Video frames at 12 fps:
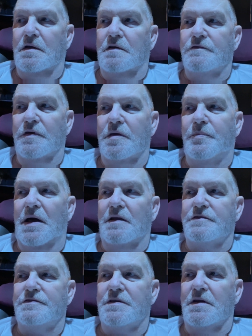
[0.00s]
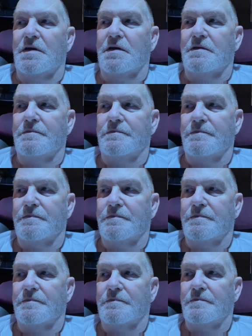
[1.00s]
for the Palestinian
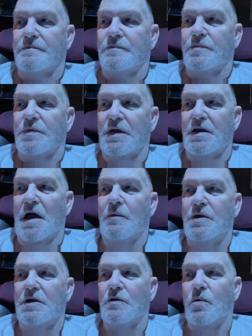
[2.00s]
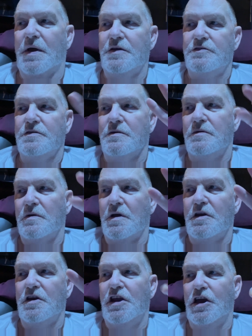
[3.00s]
that I would equate to
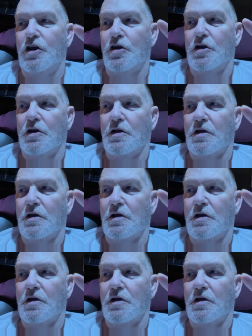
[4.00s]
nigger